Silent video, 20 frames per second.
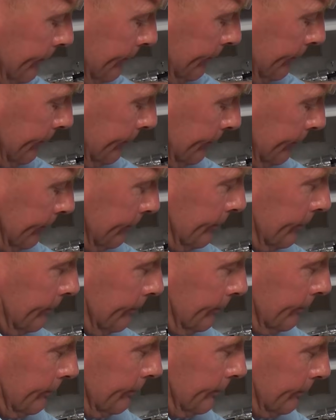
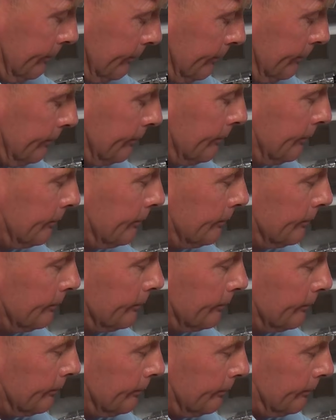
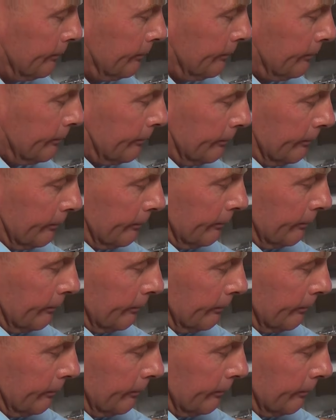
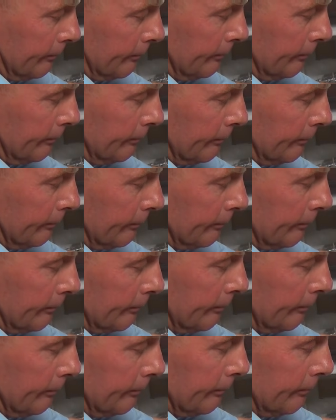
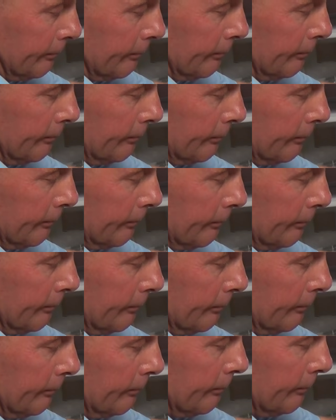
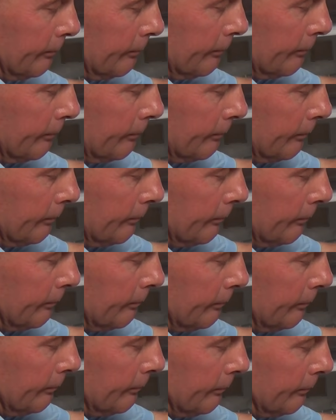
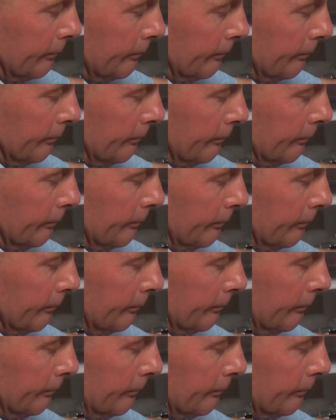
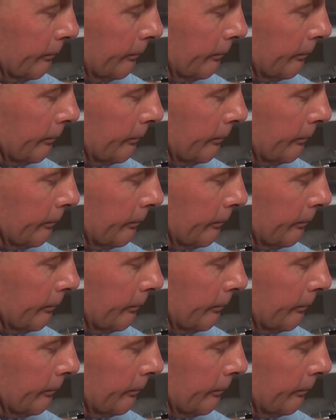(silence)